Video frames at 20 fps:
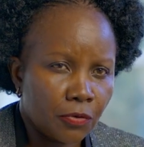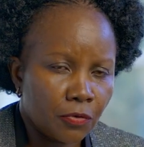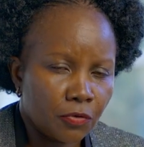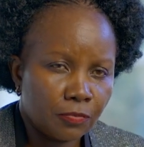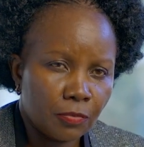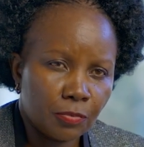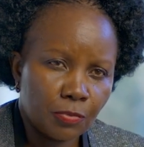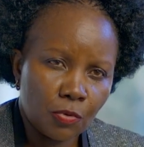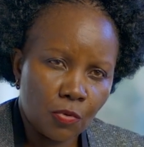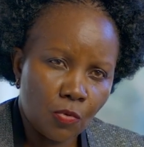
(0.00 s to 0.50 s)
those
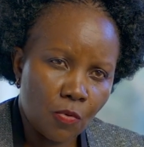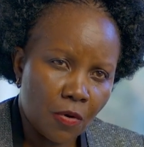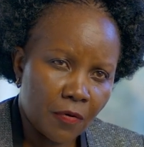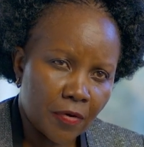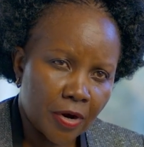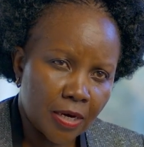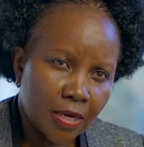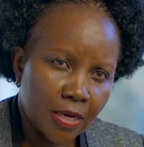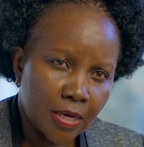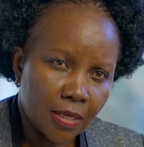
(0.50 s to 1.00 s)
people who are
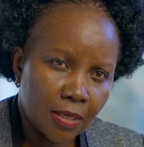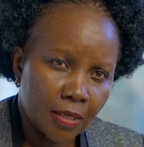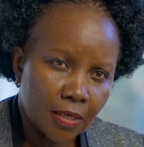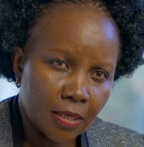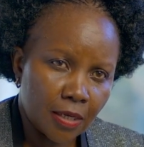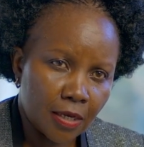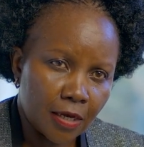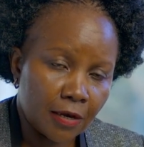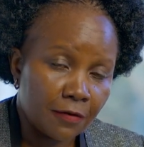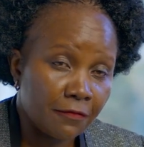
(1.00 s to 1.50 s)
already
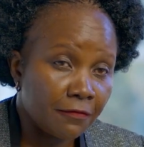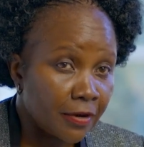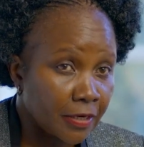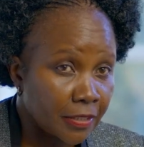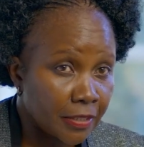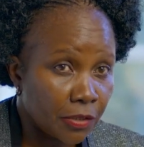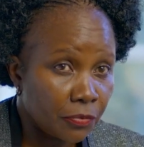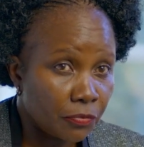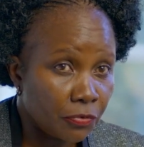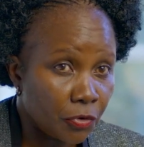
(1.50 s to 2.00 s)

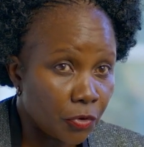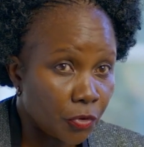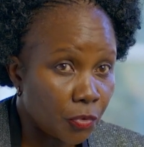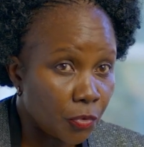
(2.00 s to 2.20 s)
infected with